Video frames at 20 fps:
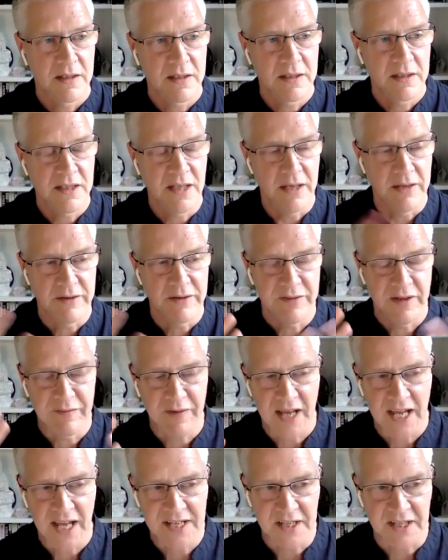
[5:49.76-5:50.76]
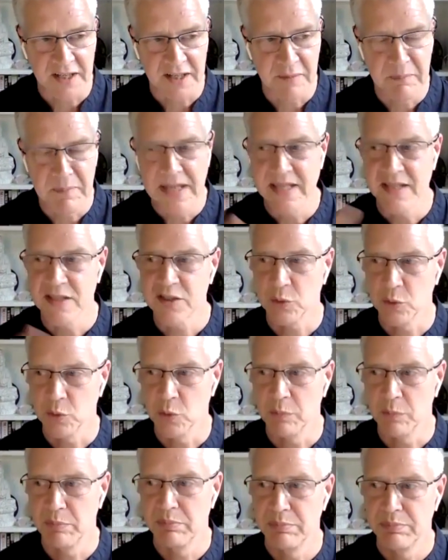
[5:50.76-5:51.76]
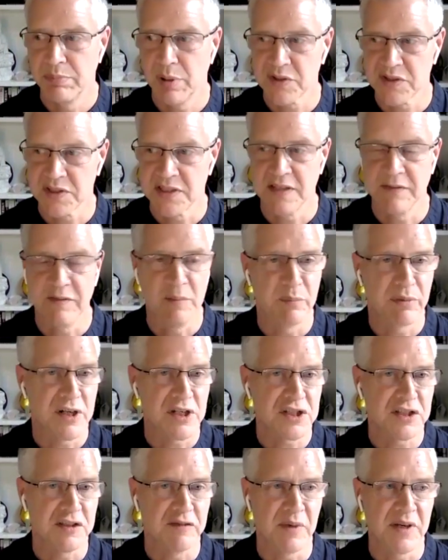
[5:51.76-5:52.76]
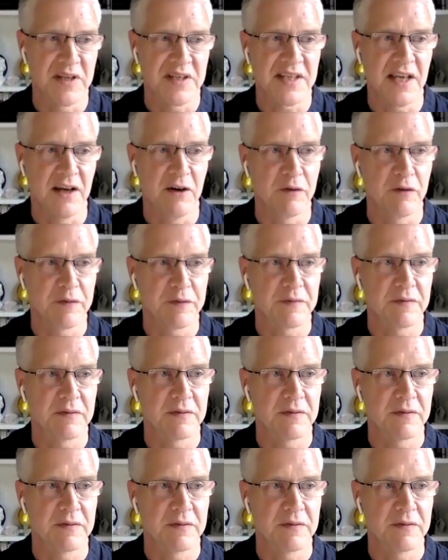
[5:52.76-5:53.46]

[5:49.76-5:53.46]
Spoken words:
even if I had a kind of mental positive impression of myself,